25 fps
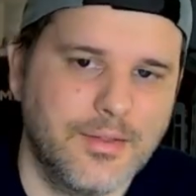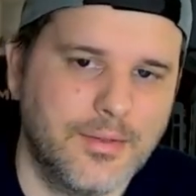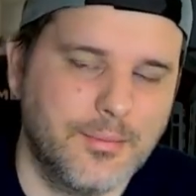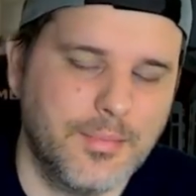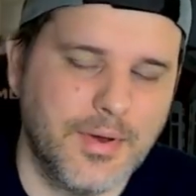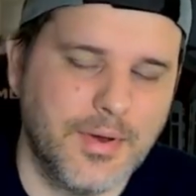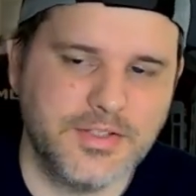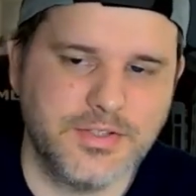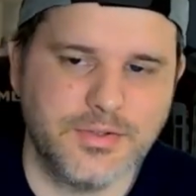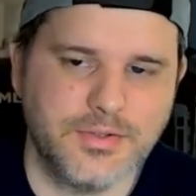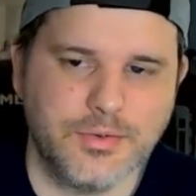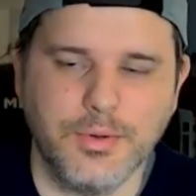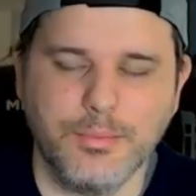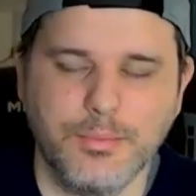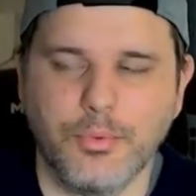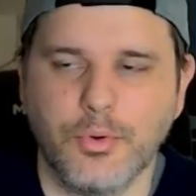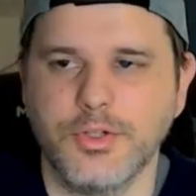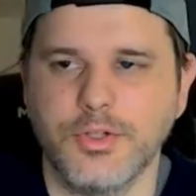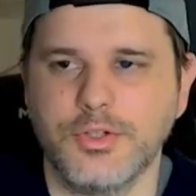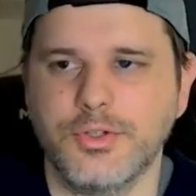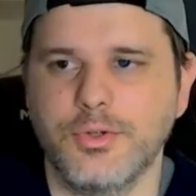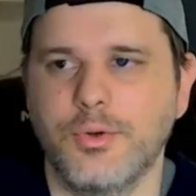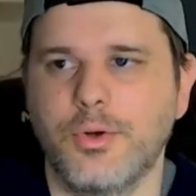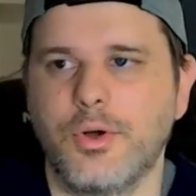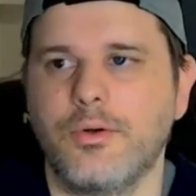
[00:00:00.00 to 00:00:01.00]
Best
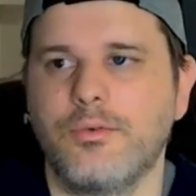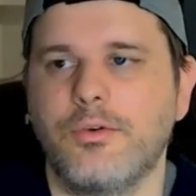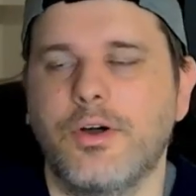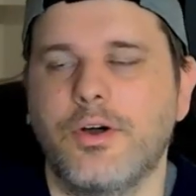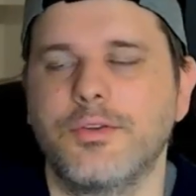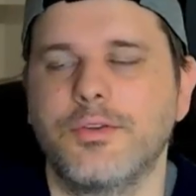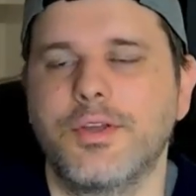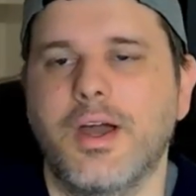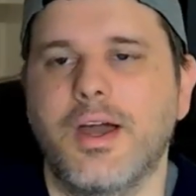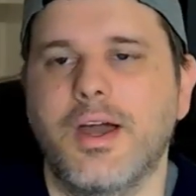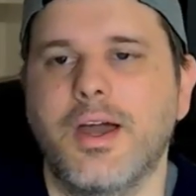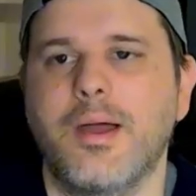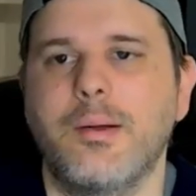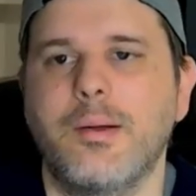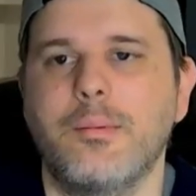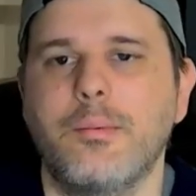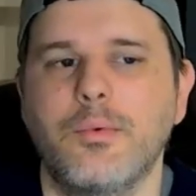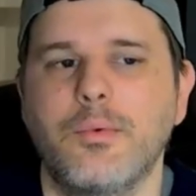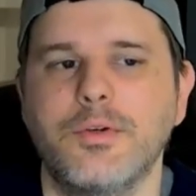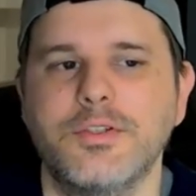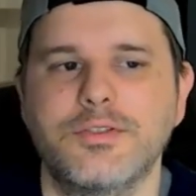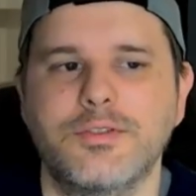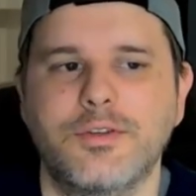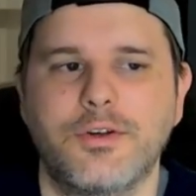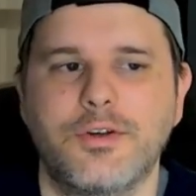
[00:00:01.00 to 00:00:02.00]
3-point shooter of all time
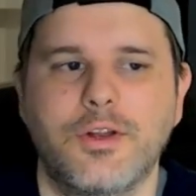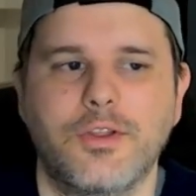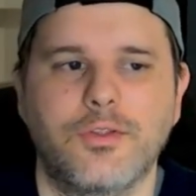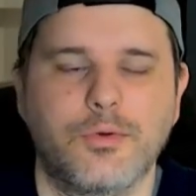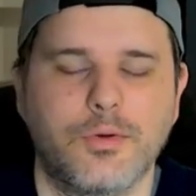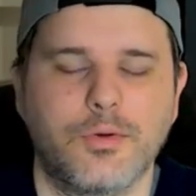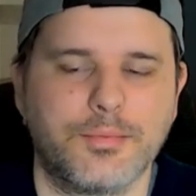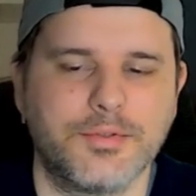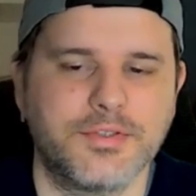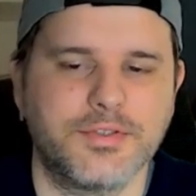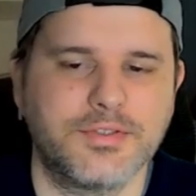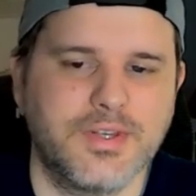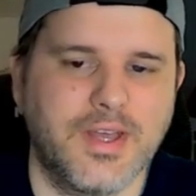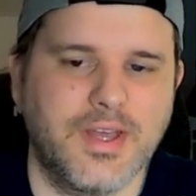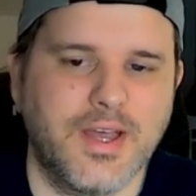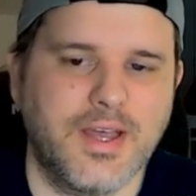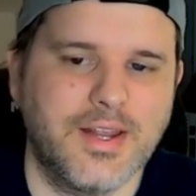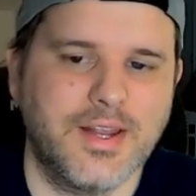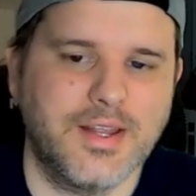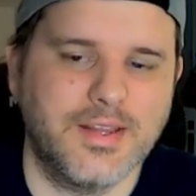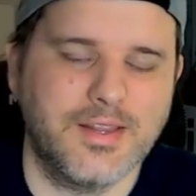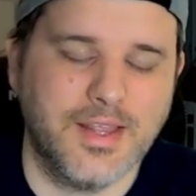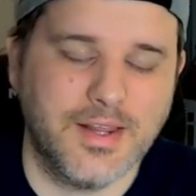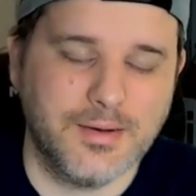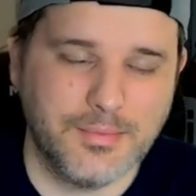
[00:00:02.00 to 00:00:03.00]
was
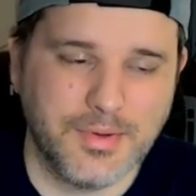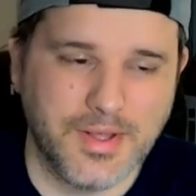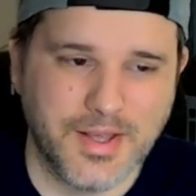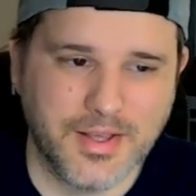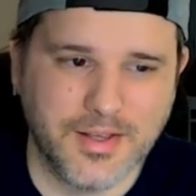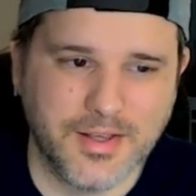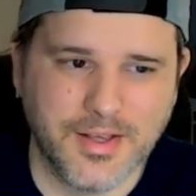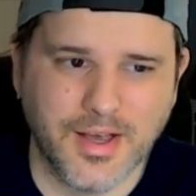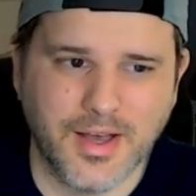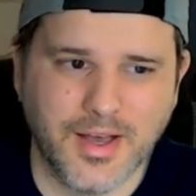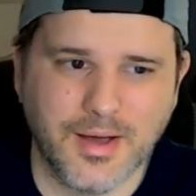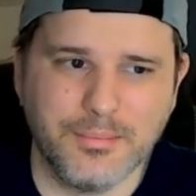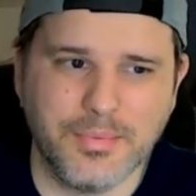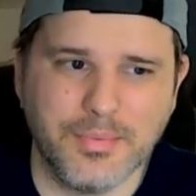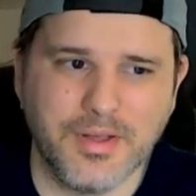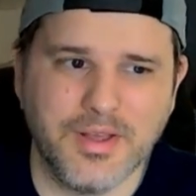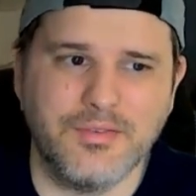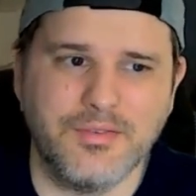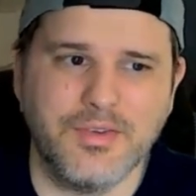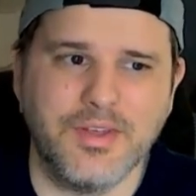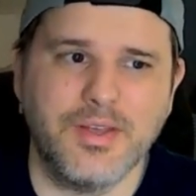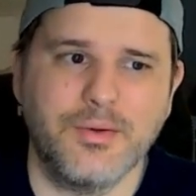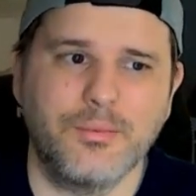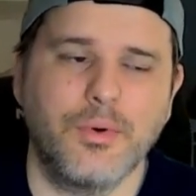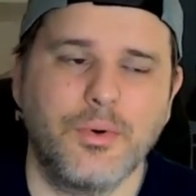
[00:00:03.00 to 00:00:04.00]
33% in the NBA Cup.
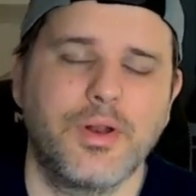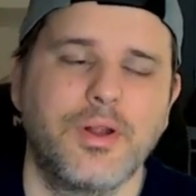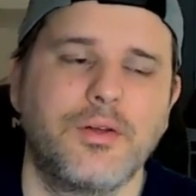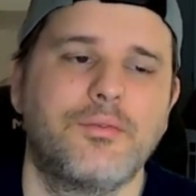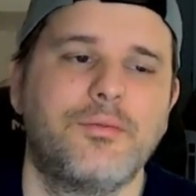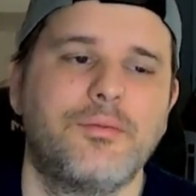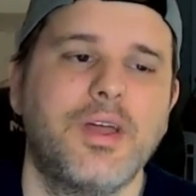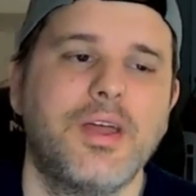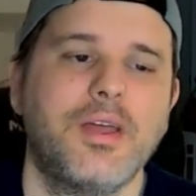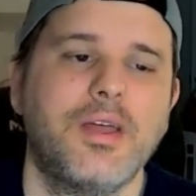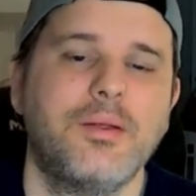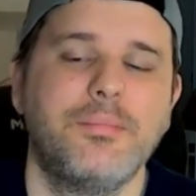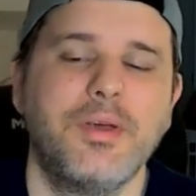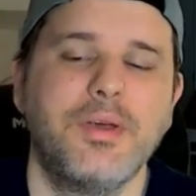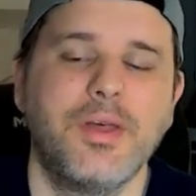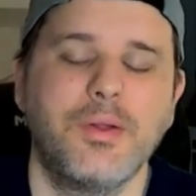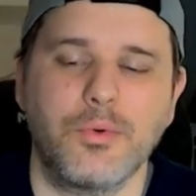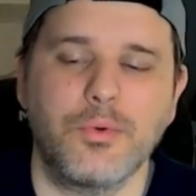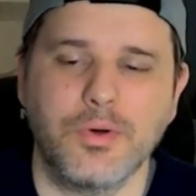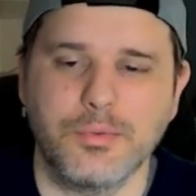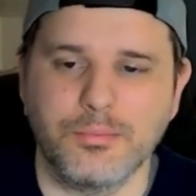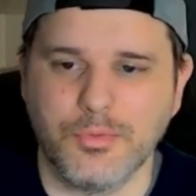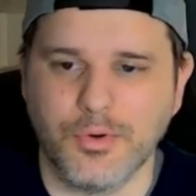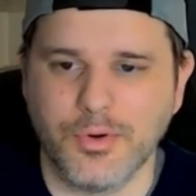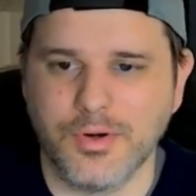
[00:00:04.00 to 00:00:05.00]
If he would have made
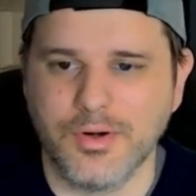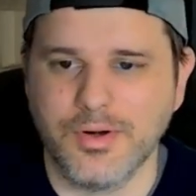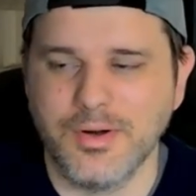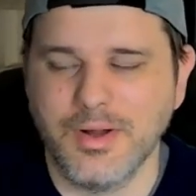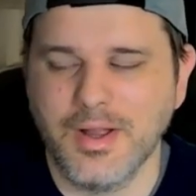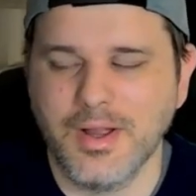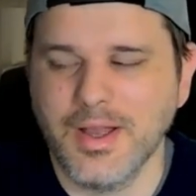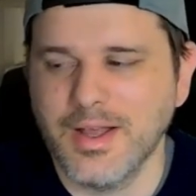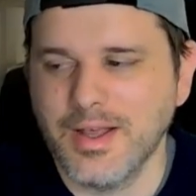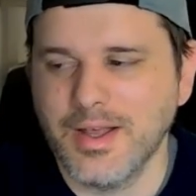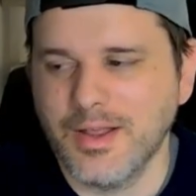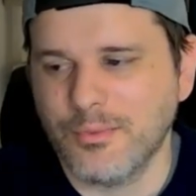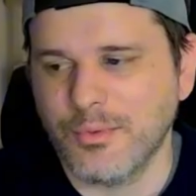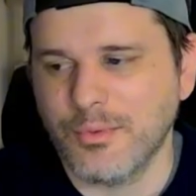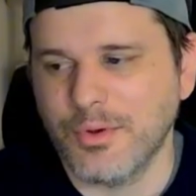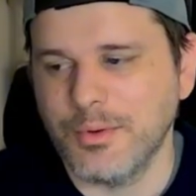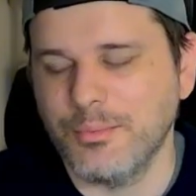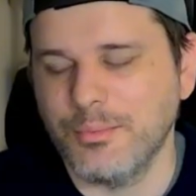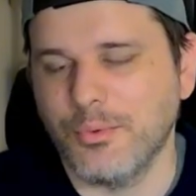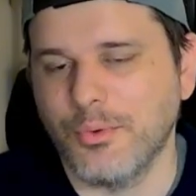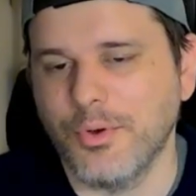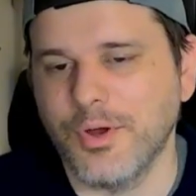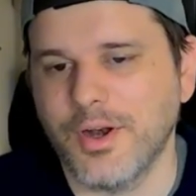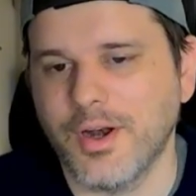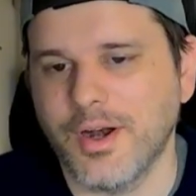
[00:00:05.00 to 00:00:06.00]
one more
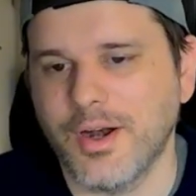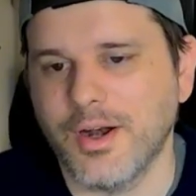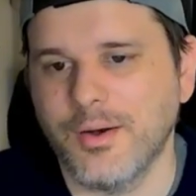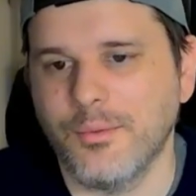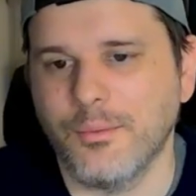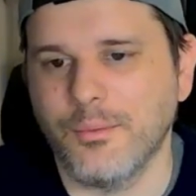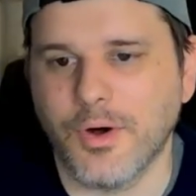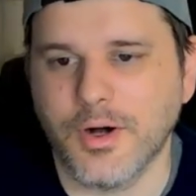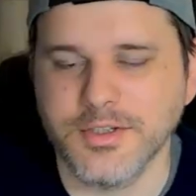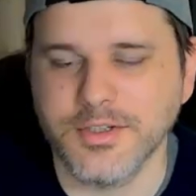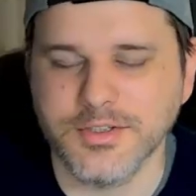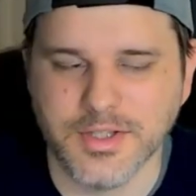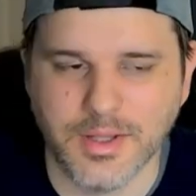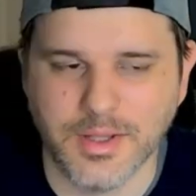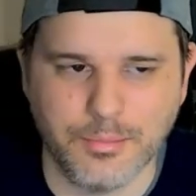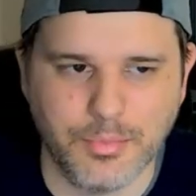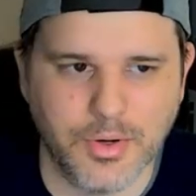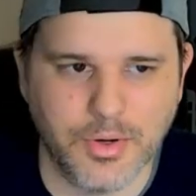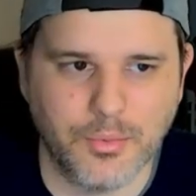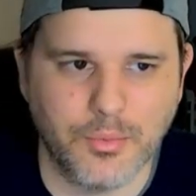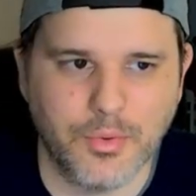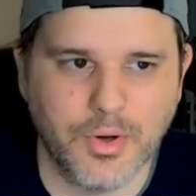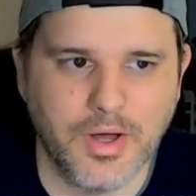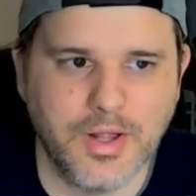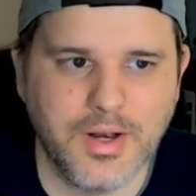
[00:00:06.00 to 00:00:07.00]
3-pointer, our slip
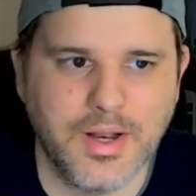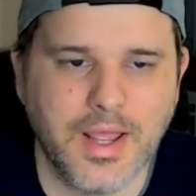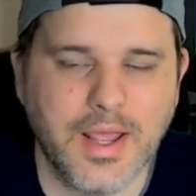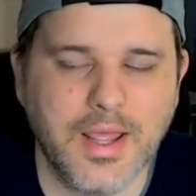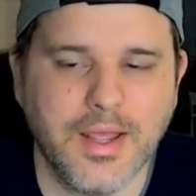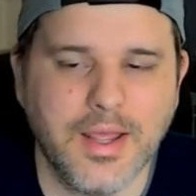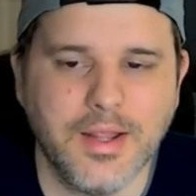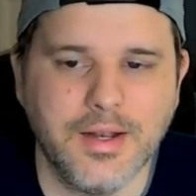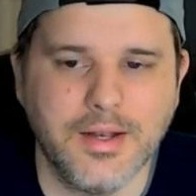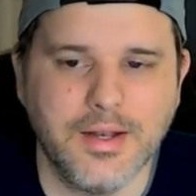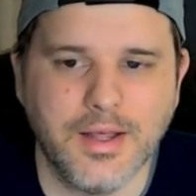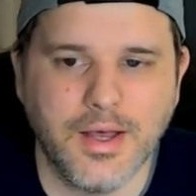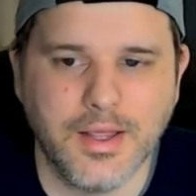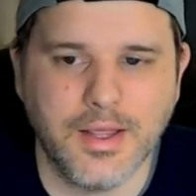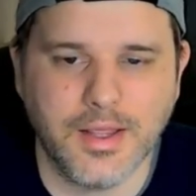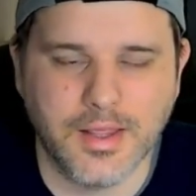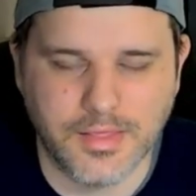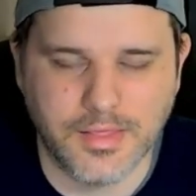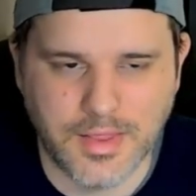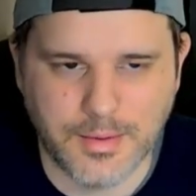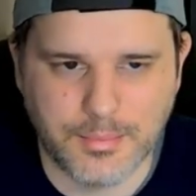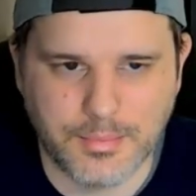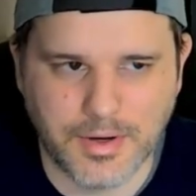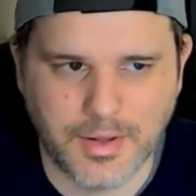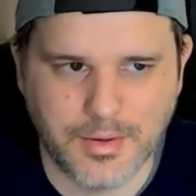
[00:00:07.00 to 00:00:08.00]
would have won, and
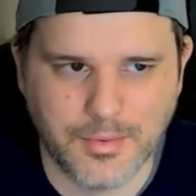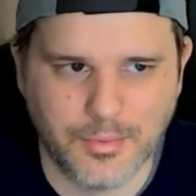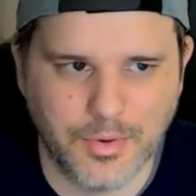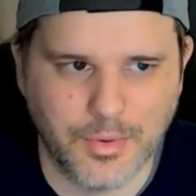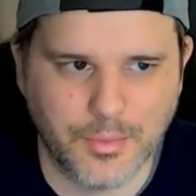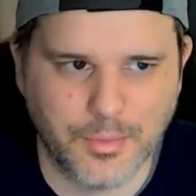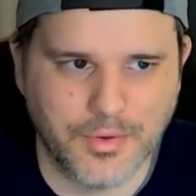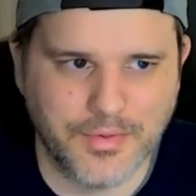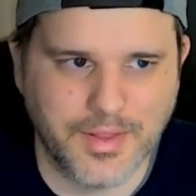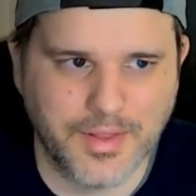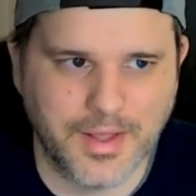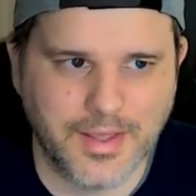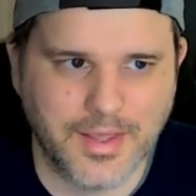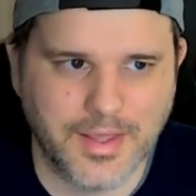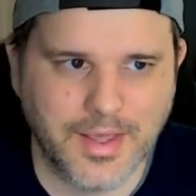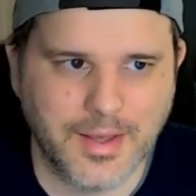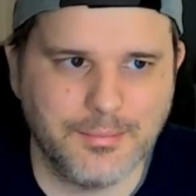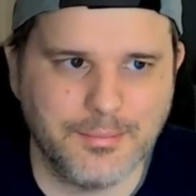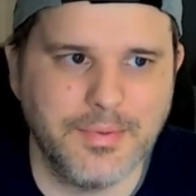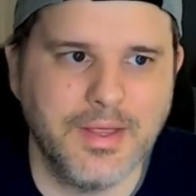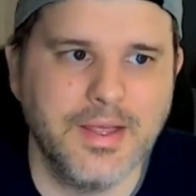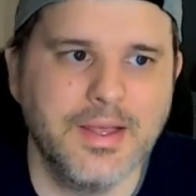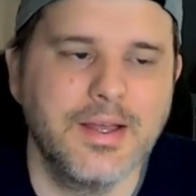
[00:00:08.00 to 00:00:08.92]
they probably would have won that game.